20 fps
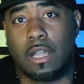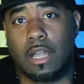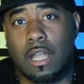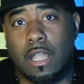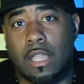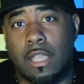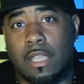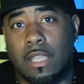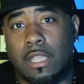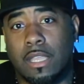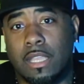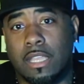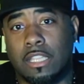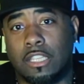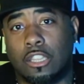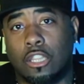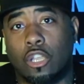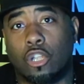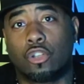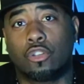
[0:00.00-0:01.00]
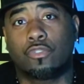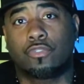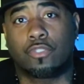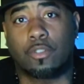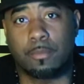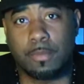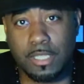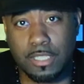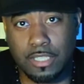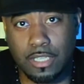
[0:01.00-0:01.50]
and learn
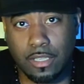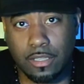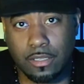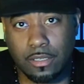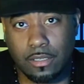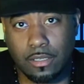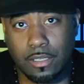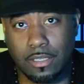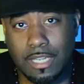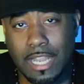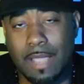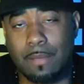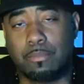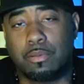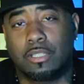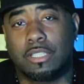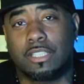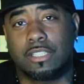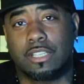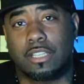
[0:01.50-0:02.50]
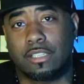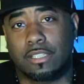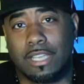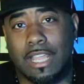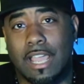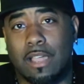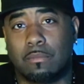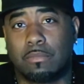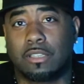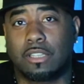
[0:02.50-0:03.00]
from each other. Not pull each other
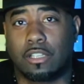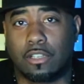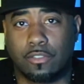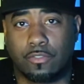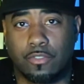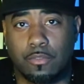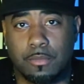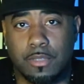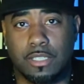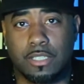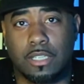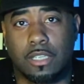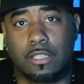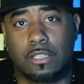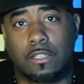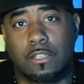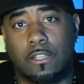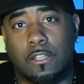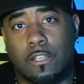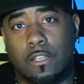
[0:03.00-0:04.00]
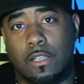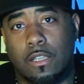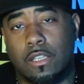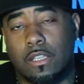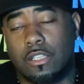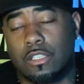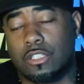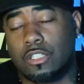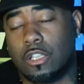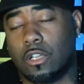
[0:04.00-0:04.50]
down, but learn from each other.
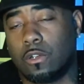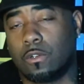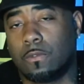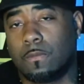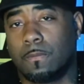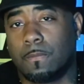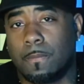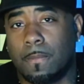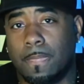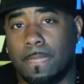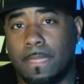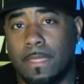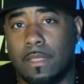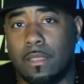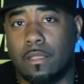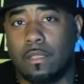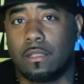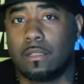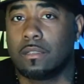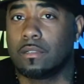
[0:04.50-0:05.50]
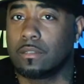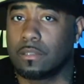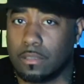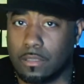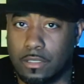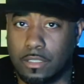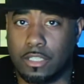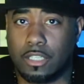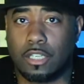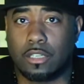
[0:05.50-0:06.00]
So,
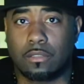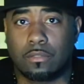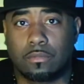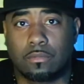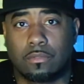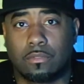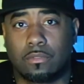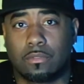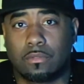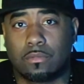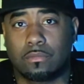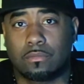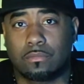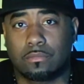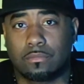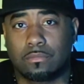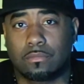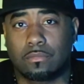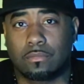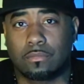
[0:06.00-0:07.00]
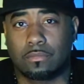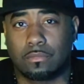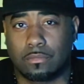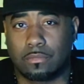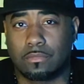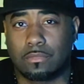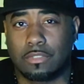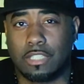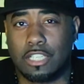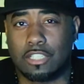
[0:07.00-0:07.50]
you know,
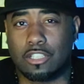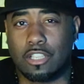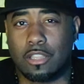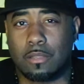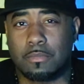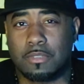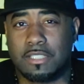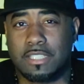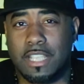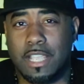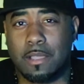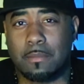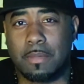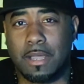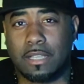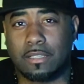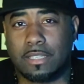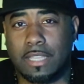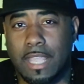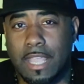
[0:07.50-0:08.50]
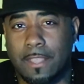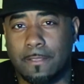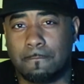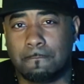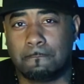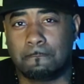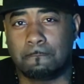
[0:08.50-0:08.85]
that's all I'm going to say about that.